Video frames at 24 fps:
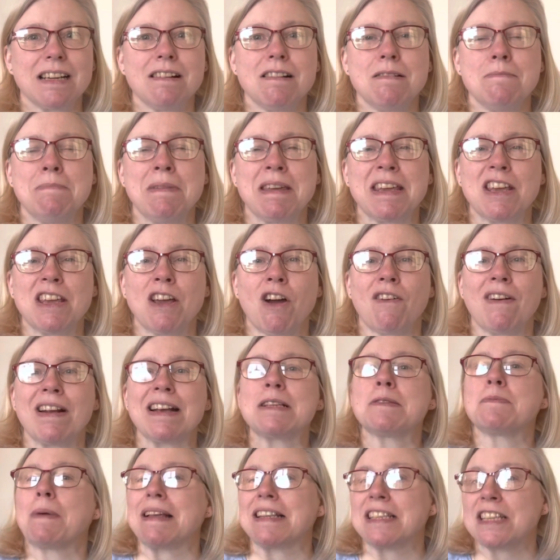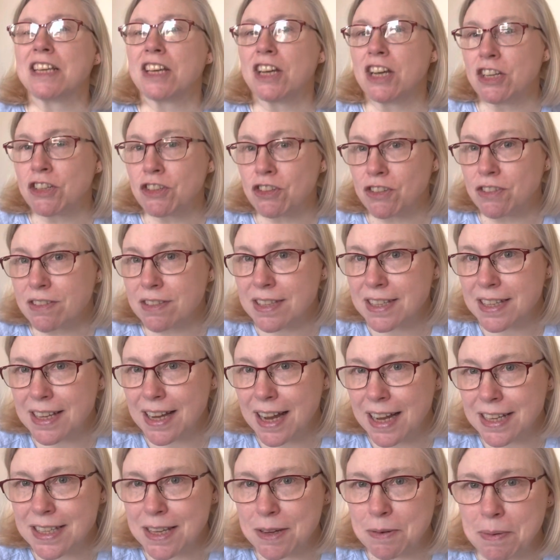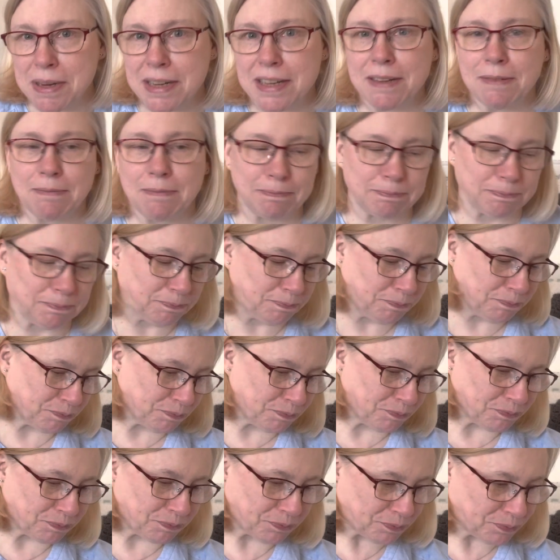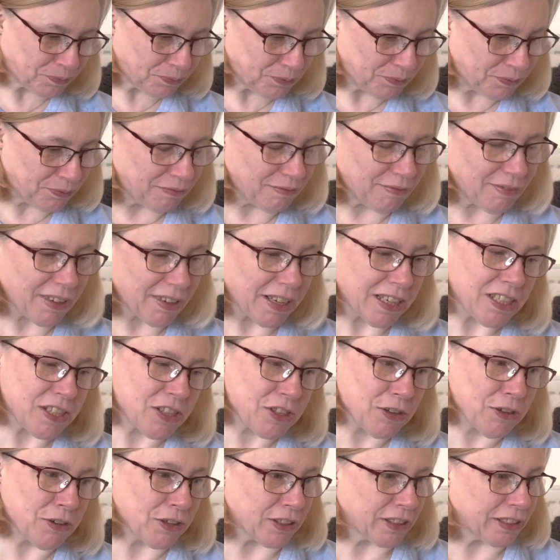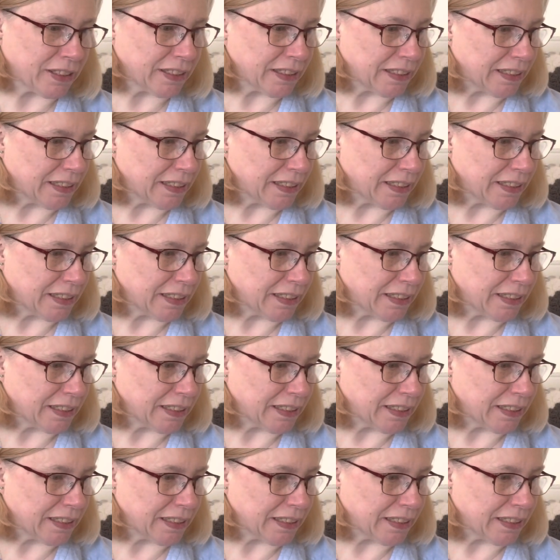meet your expectations, as it were. So